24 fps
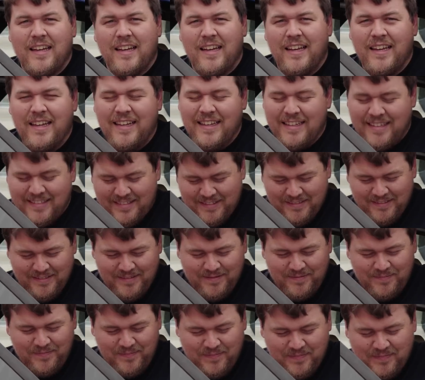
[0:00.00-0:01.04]
I
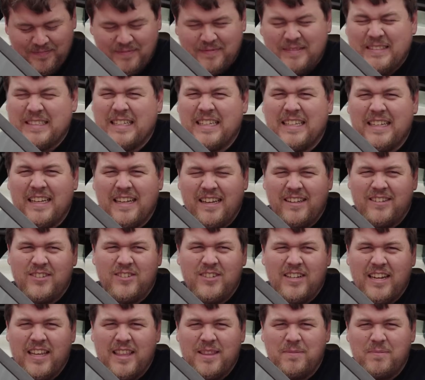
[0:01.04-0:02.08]

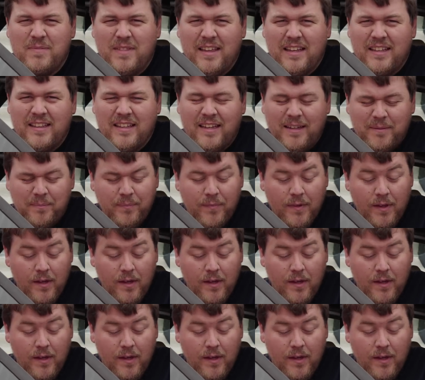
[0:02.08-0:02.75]
just let them think that.